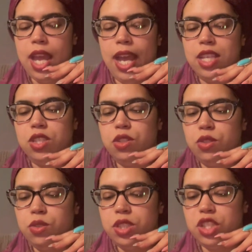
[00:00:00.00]
as you
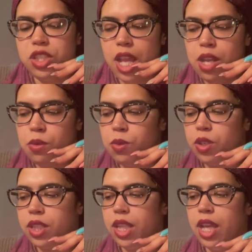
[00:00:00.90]
do this shadow
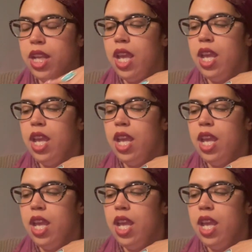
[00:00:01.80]
work, that